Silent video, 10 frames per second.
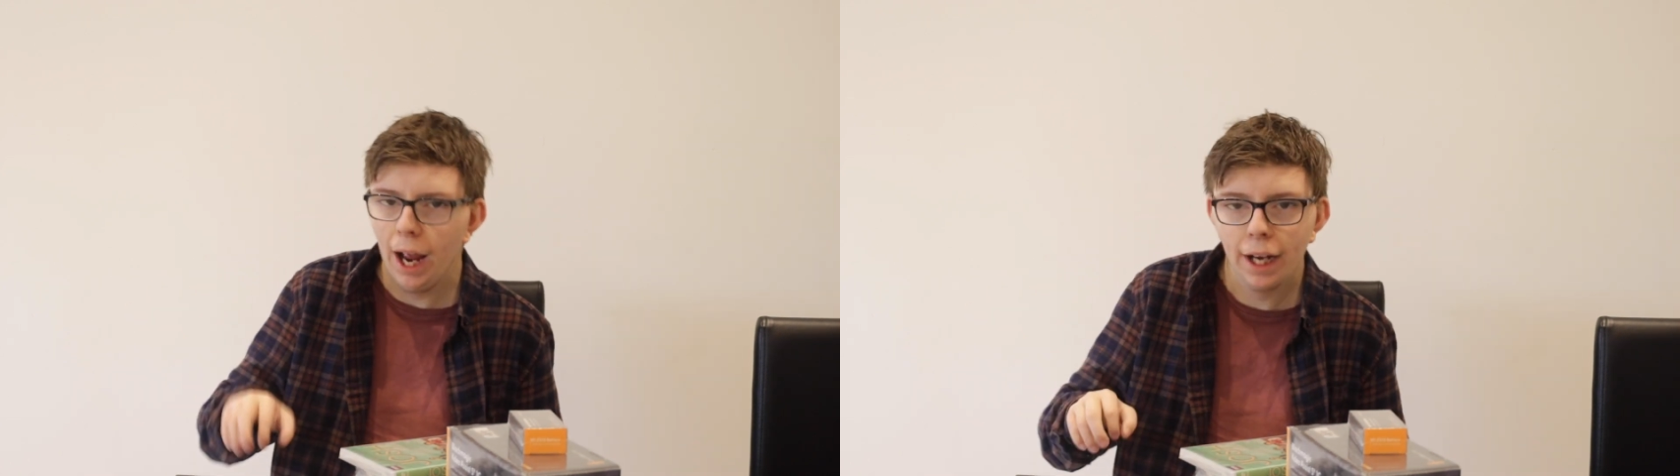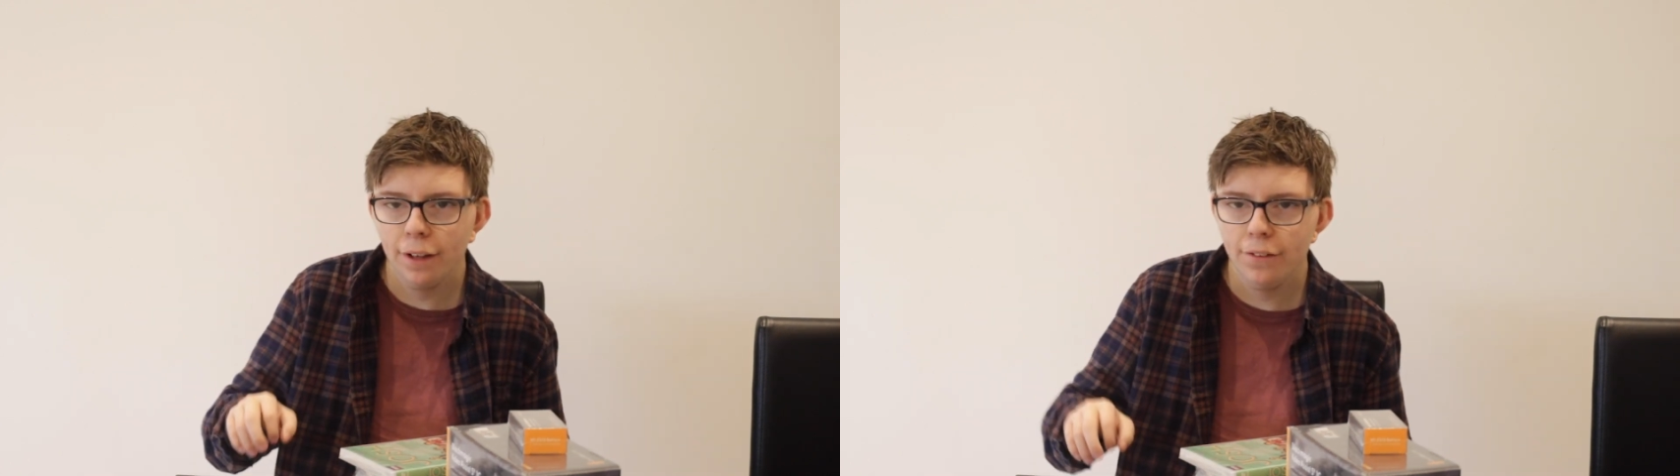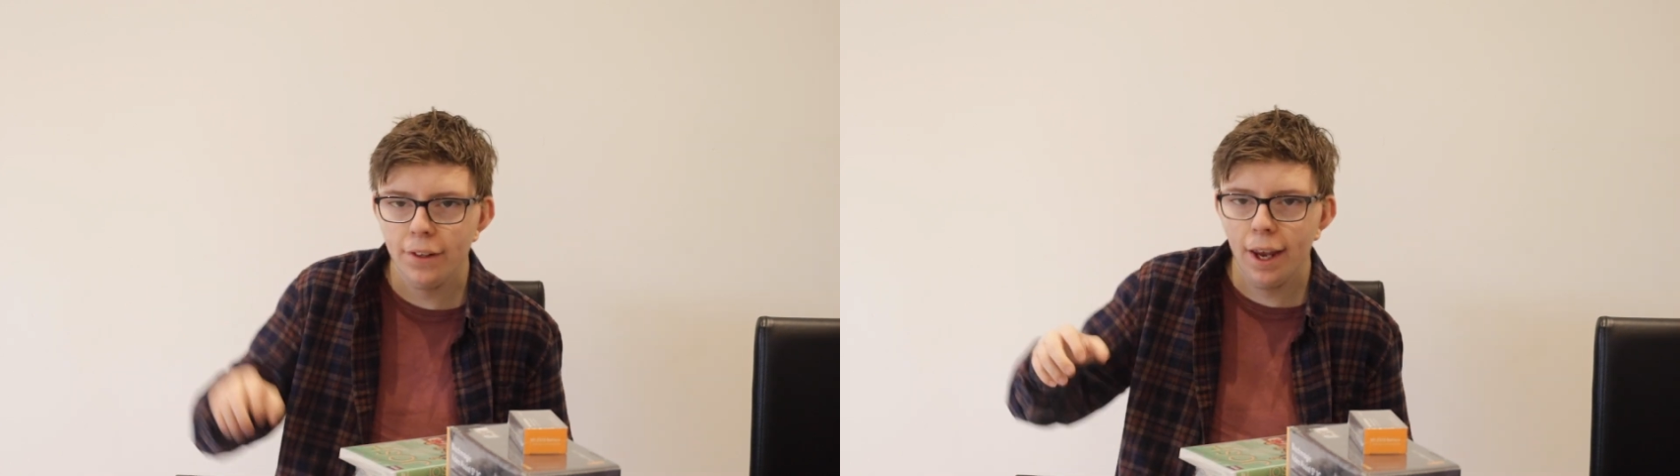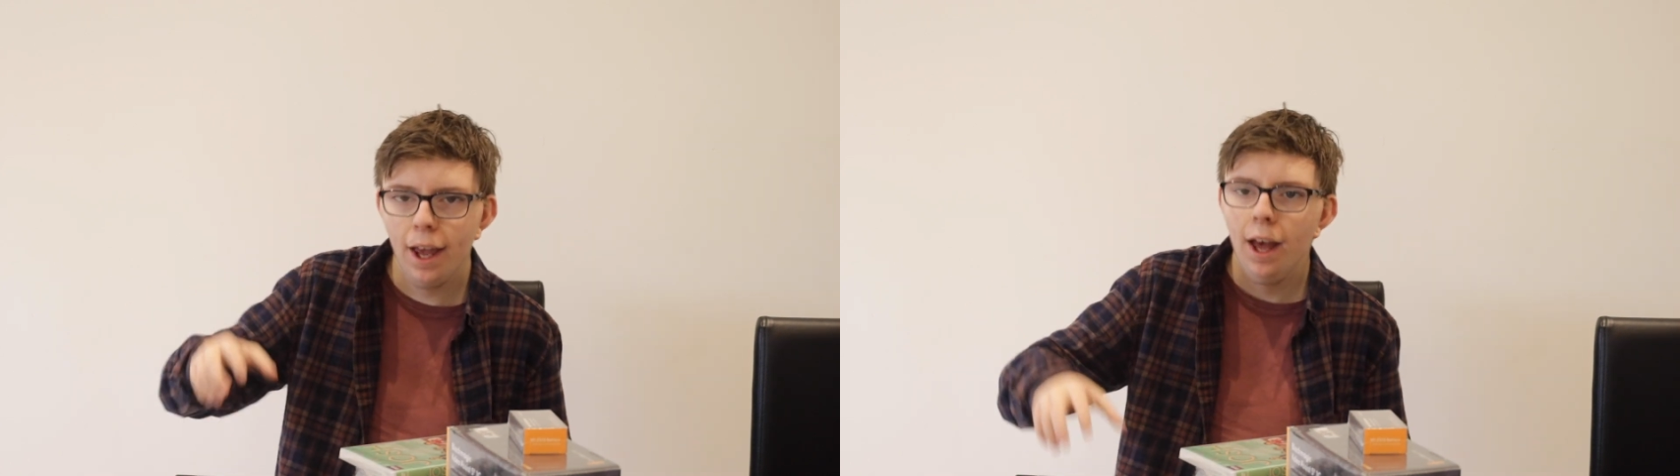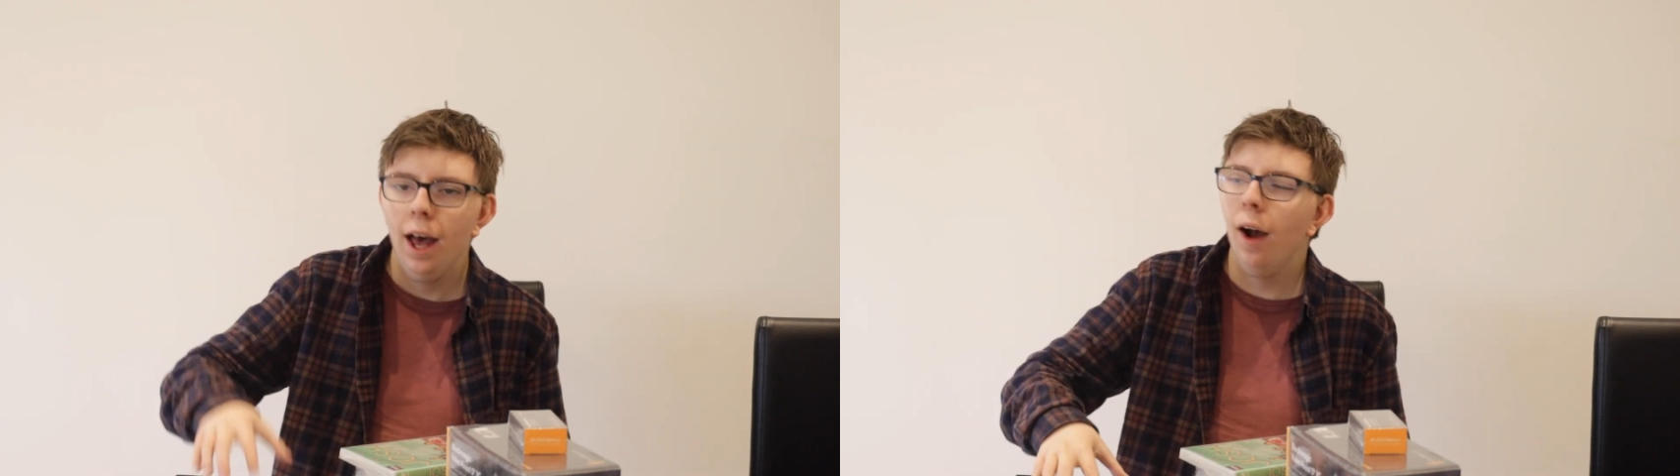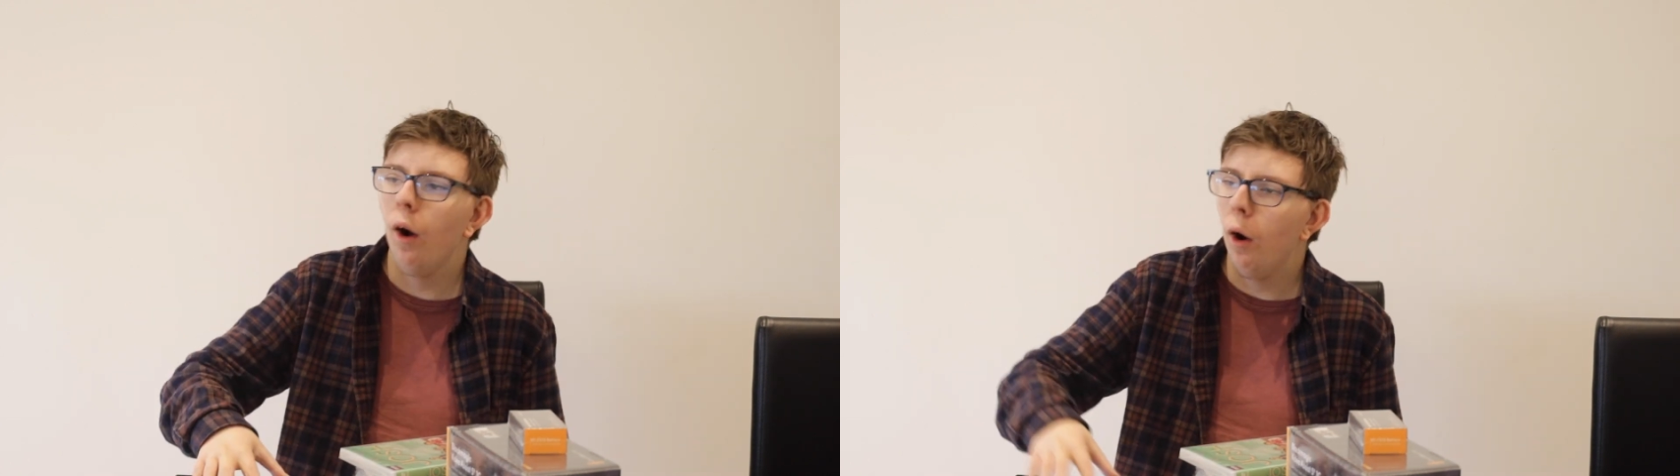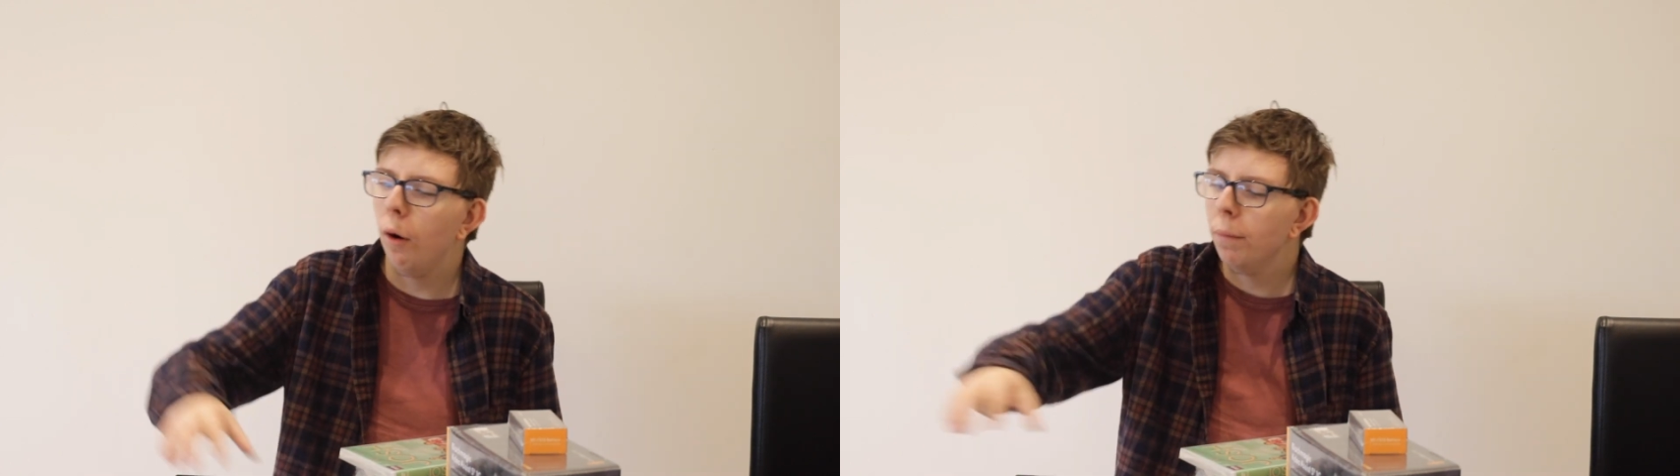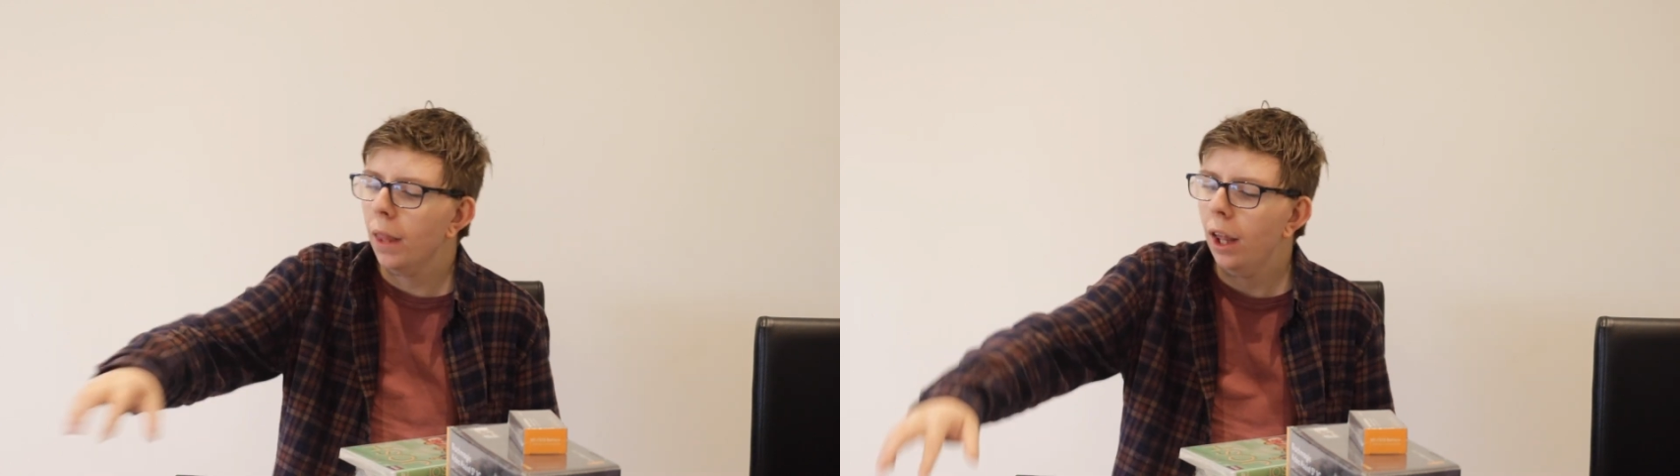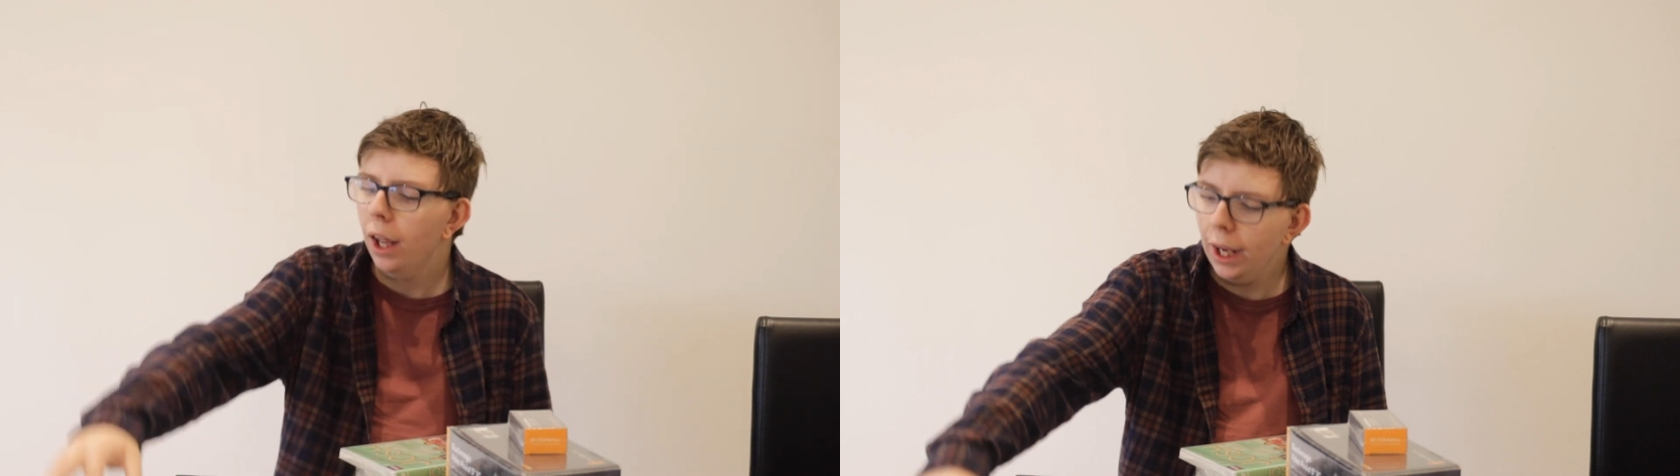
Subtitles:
I can say, hello,